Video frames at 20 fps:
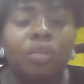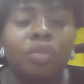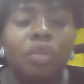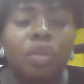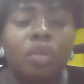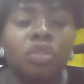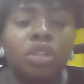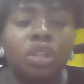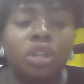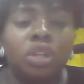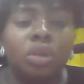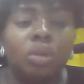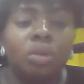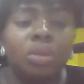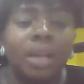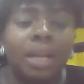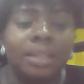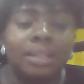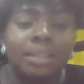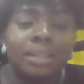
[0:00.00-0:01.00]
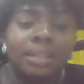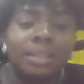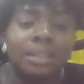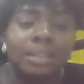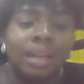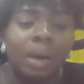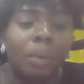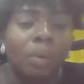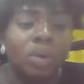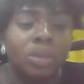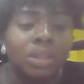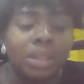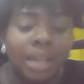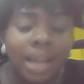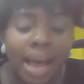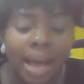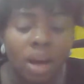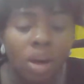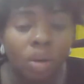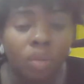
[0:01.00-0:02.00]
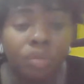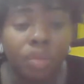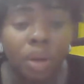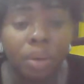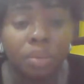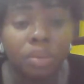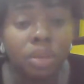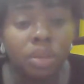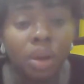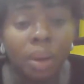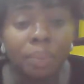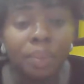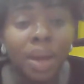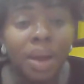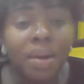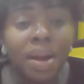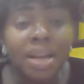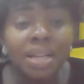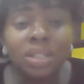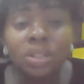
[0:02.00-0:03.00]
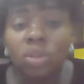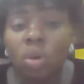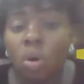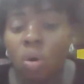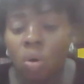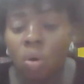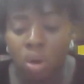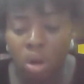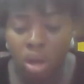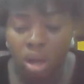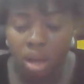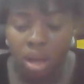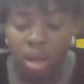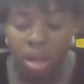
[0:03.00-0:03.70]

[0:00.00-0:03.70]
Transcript: for that there was lack of appearance, or